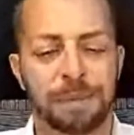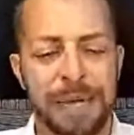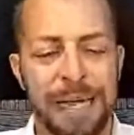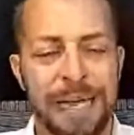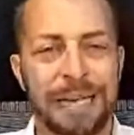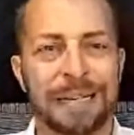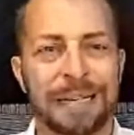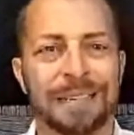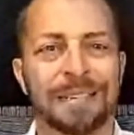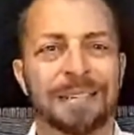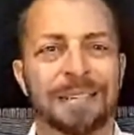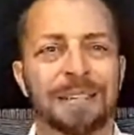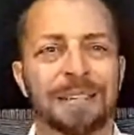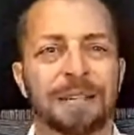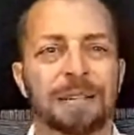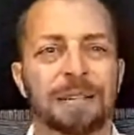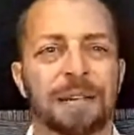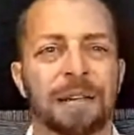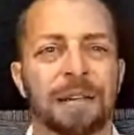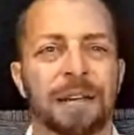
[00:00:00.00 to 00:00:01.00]

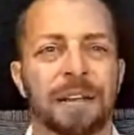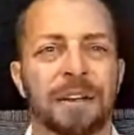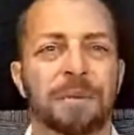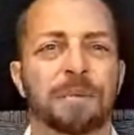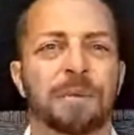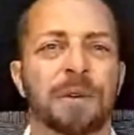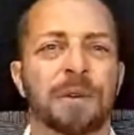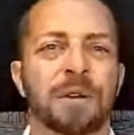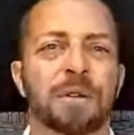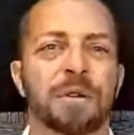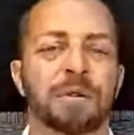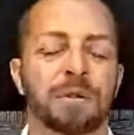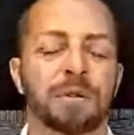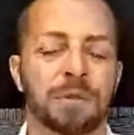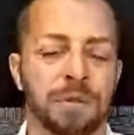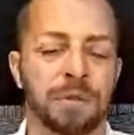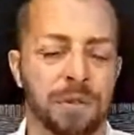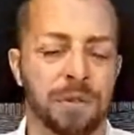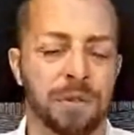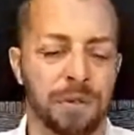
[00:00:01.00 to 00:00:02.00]
beaten and
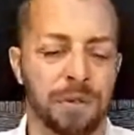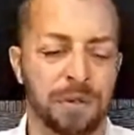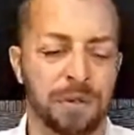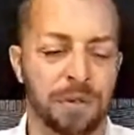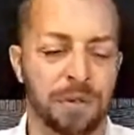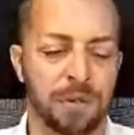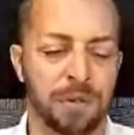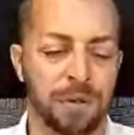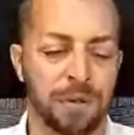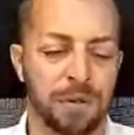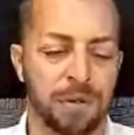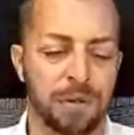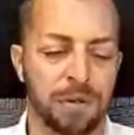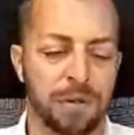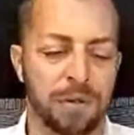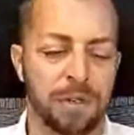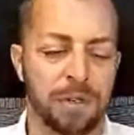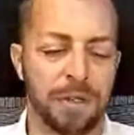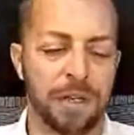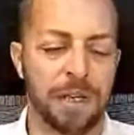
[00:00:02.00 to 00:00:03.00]
abused
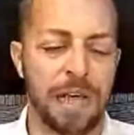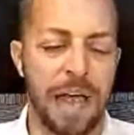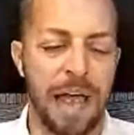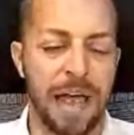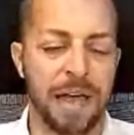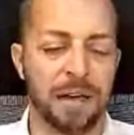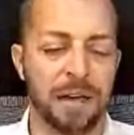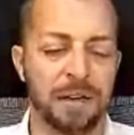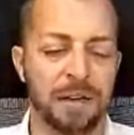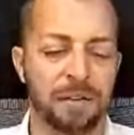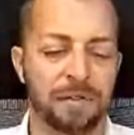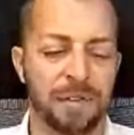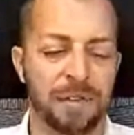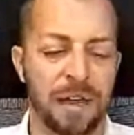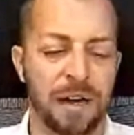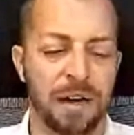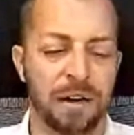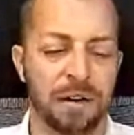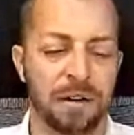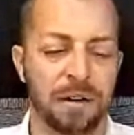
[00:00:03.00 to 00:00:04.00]
to the end
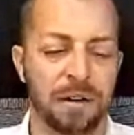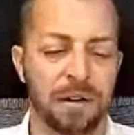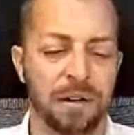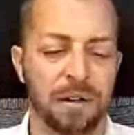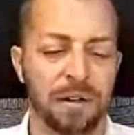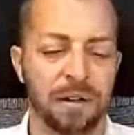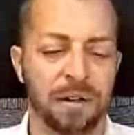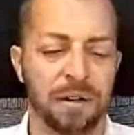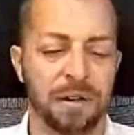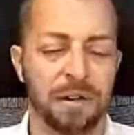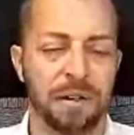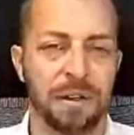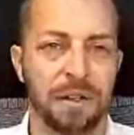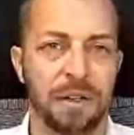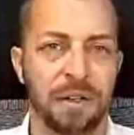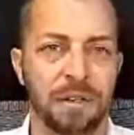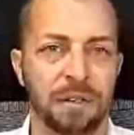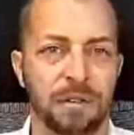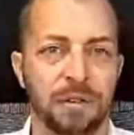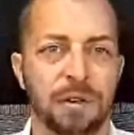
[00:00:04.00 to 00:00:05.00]
of their
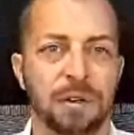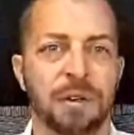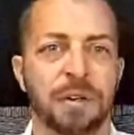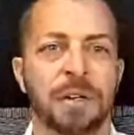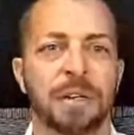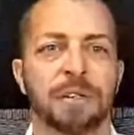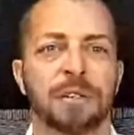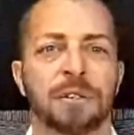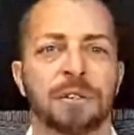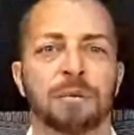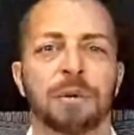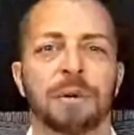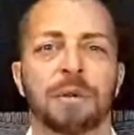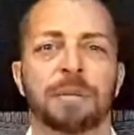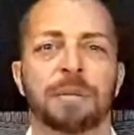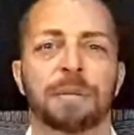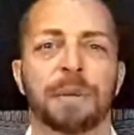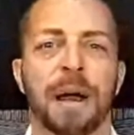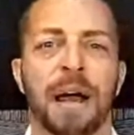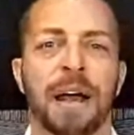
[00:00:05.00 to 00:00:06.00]
endurance
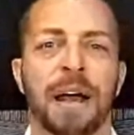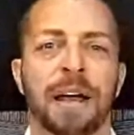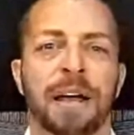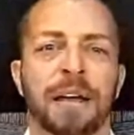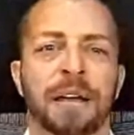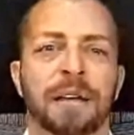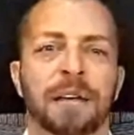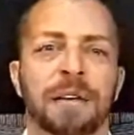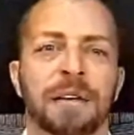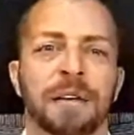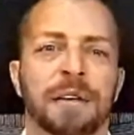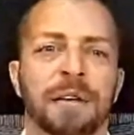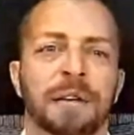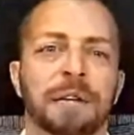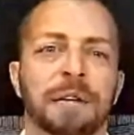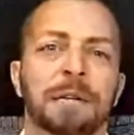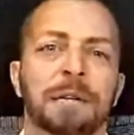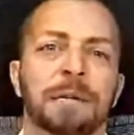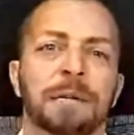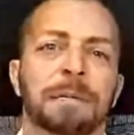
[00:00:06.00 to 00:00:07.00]
will by
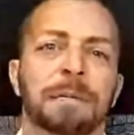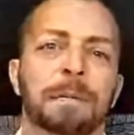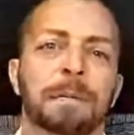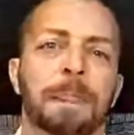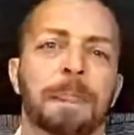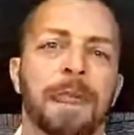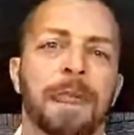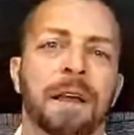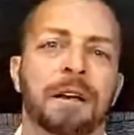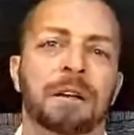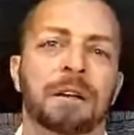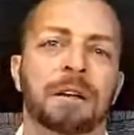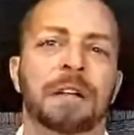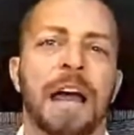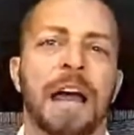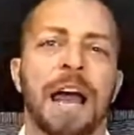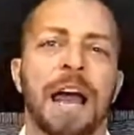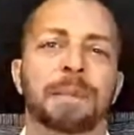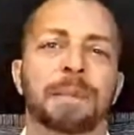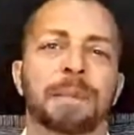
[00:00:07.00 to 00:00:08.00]

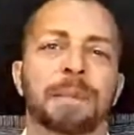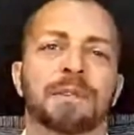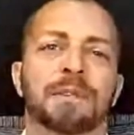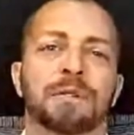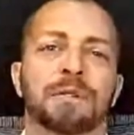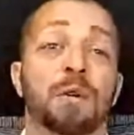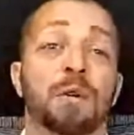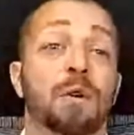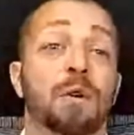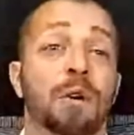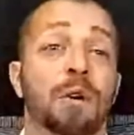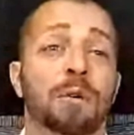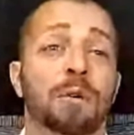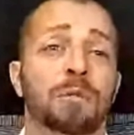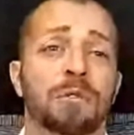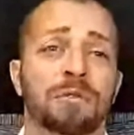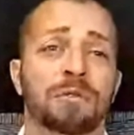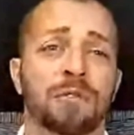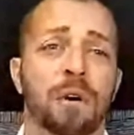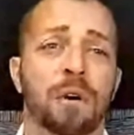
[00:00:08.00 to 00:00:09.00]
collapse
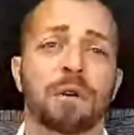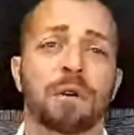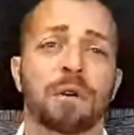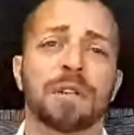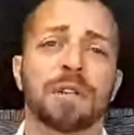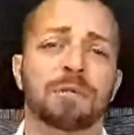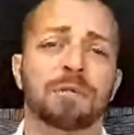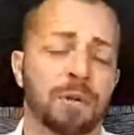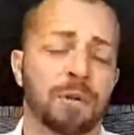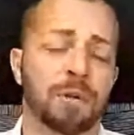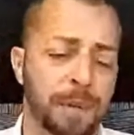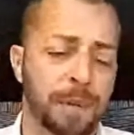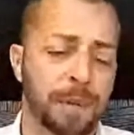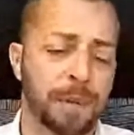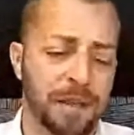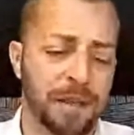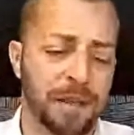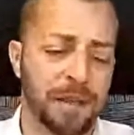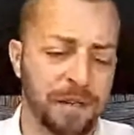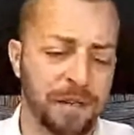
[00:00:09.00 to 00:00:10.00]
or revolt and
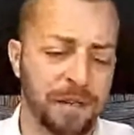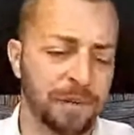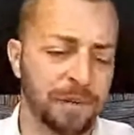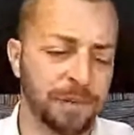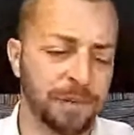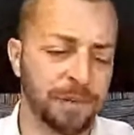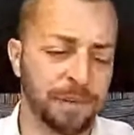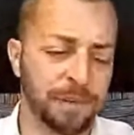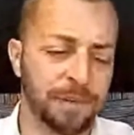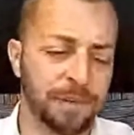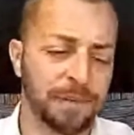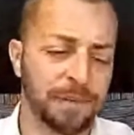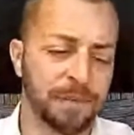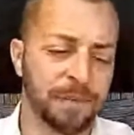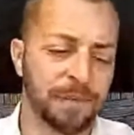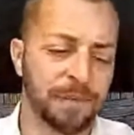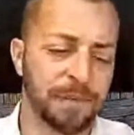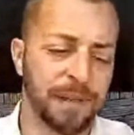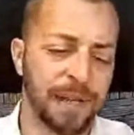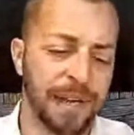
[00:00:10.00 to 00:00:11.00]
rebellion
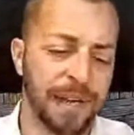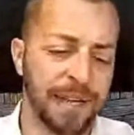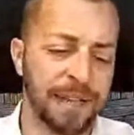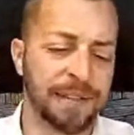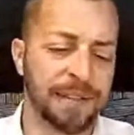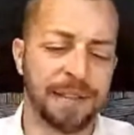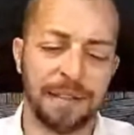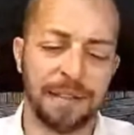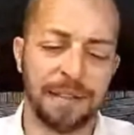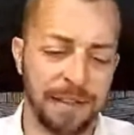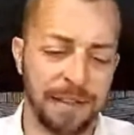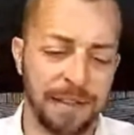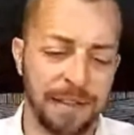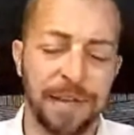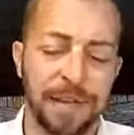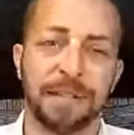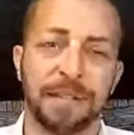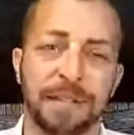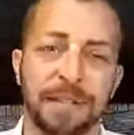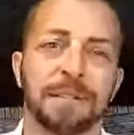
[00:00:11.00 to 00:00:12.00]
hit the
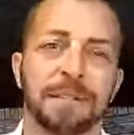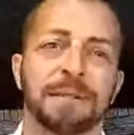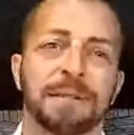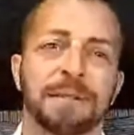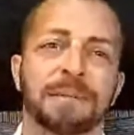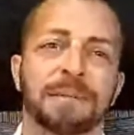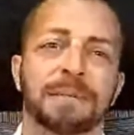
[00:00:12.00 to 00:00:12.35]
limit